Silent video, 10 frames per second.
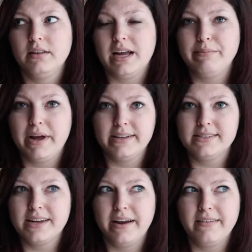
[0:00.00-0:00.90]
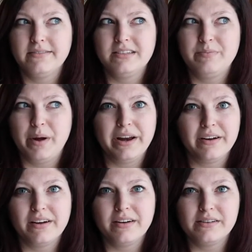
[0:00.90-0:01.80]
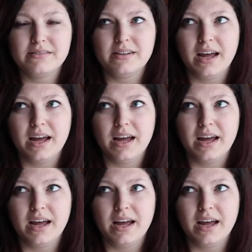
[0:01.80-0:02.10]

Like, I'm not scared of spiders.